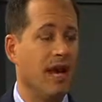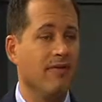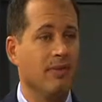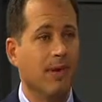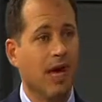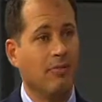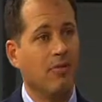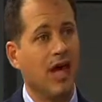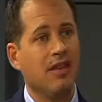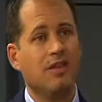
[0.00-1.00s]
having bad
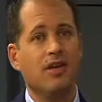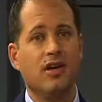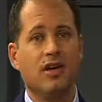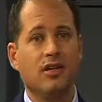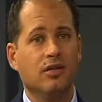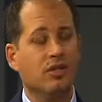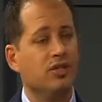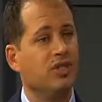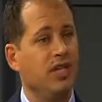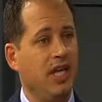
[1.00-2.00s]
breath,
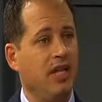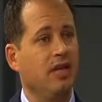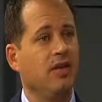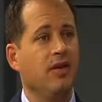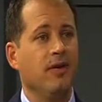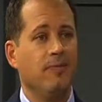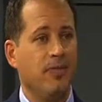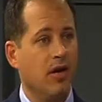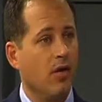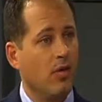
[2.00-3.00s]
loose teeth,
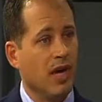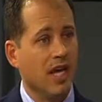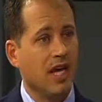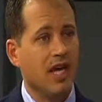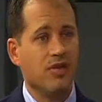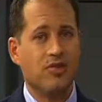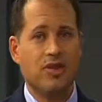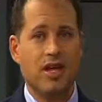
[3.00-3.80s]
they don't want to kiss,